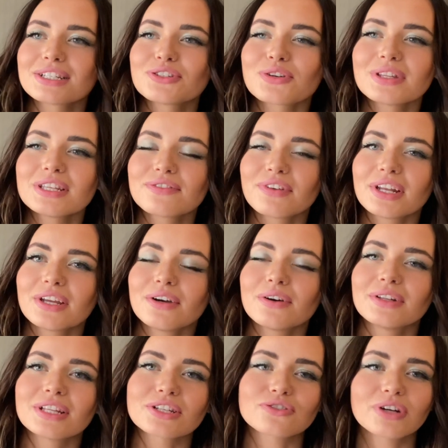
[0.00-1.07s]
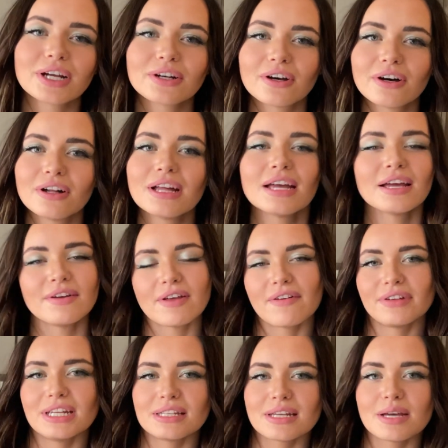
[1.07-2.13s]
enjoyed this video and this try and haul. If you have
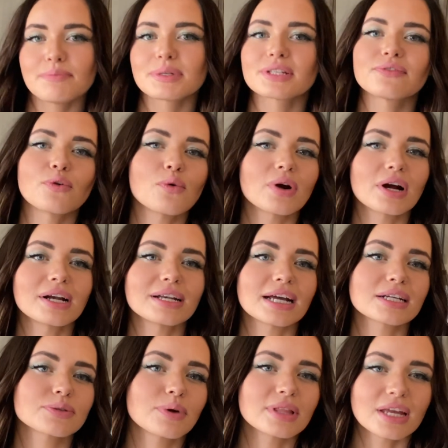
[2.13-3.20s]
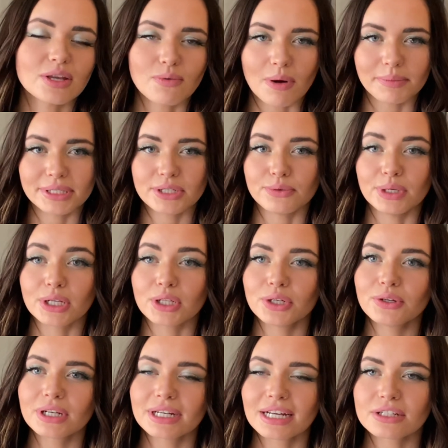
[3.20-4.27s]
any tips for next one that you want me to
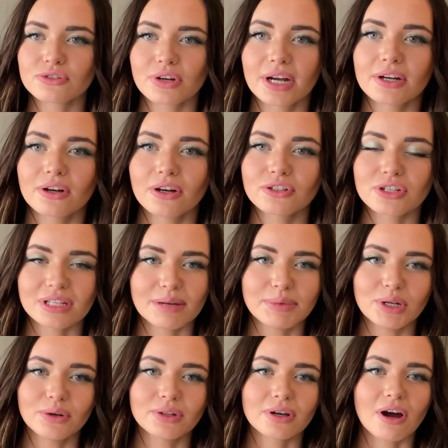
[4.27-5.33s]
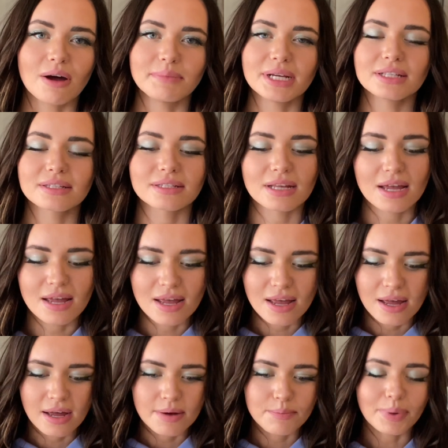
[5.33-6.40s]
include in next try and haul, just let me know in the comments.
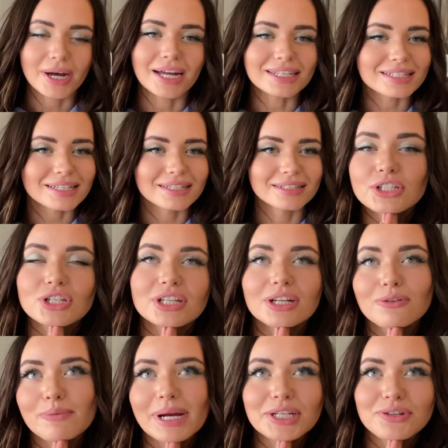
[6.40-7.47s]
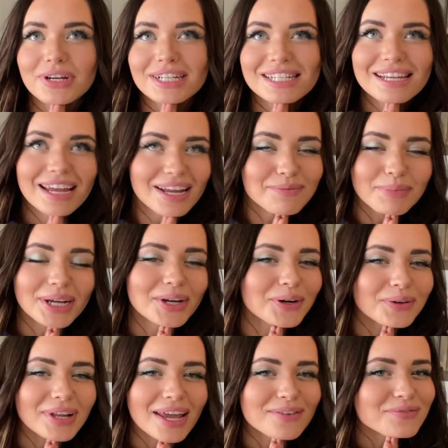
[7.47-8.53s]
But just gonna remind you guys again, my
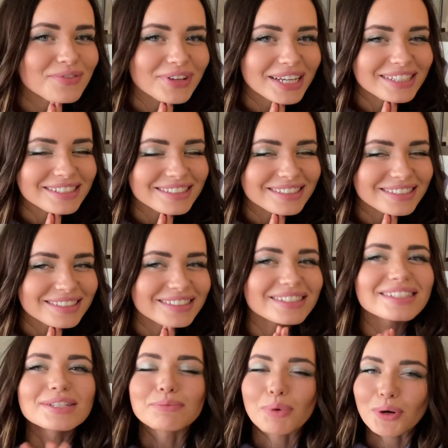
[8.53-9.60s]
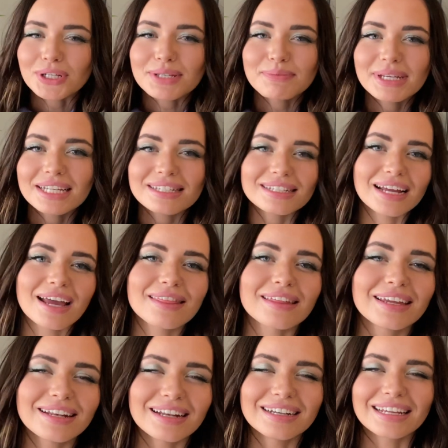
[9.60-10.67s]
code EMFIT supports me as an
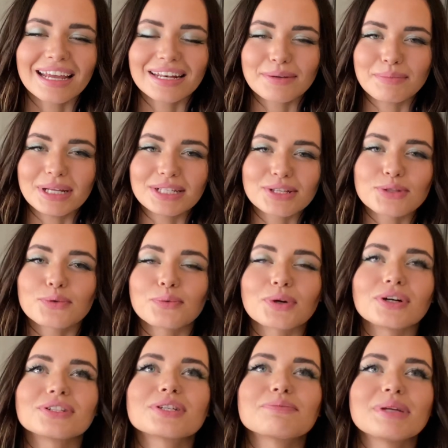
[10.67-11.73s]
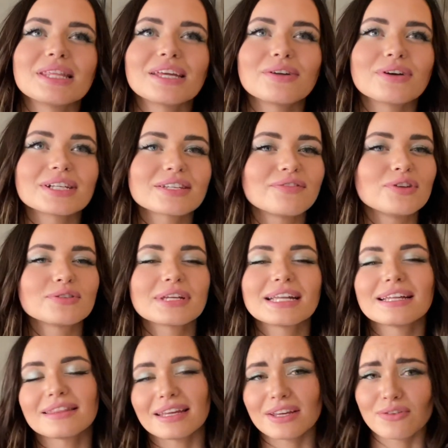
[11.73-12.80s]
athlete and again it means the world to me that you guys have used it
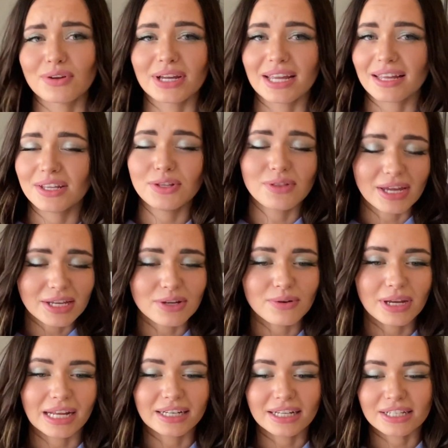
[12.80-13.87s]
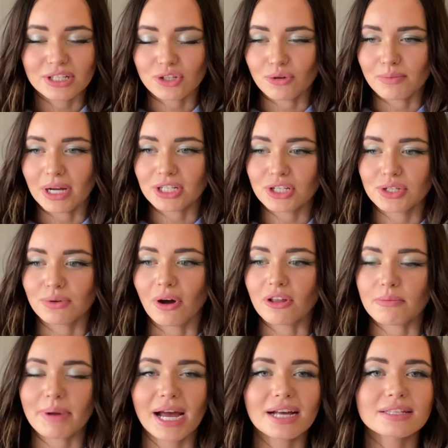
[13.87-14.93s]
and thank you thank you again so much to all the
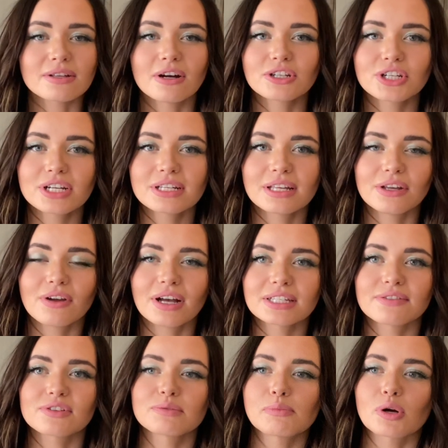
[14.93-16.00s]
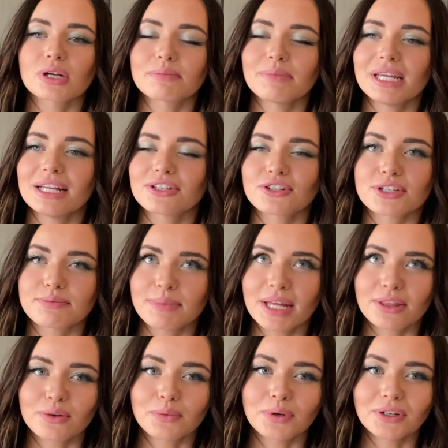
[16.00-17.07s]
past launches that you guys have supported me it's just meant
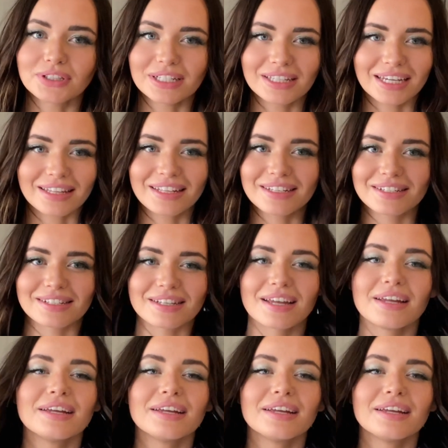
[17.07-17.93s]
the world and like this